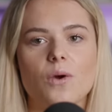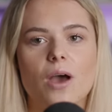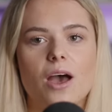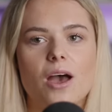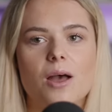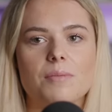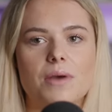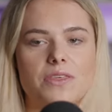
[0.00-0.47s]

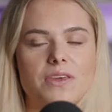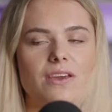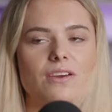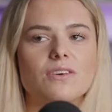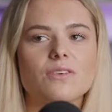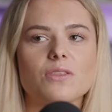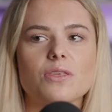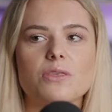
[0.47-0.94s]
I
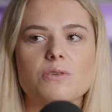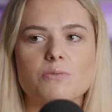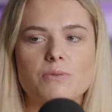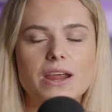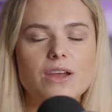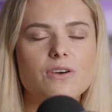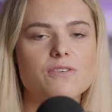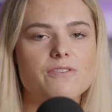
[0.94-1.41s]
think
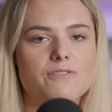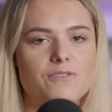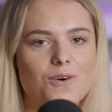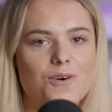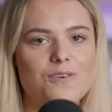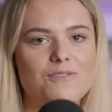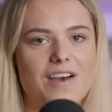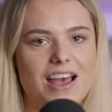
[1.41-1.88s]
three or
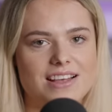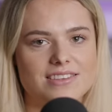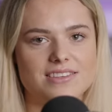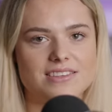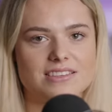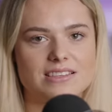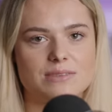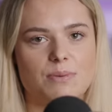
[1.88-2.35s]
four
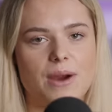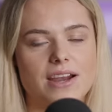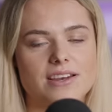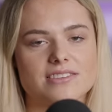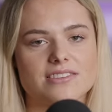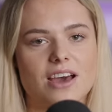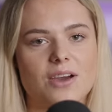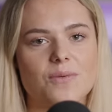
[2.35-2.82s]
vets at this
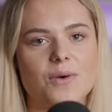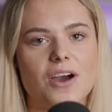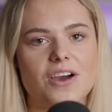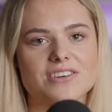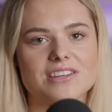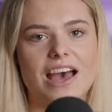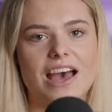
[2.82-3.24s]
practice that I worked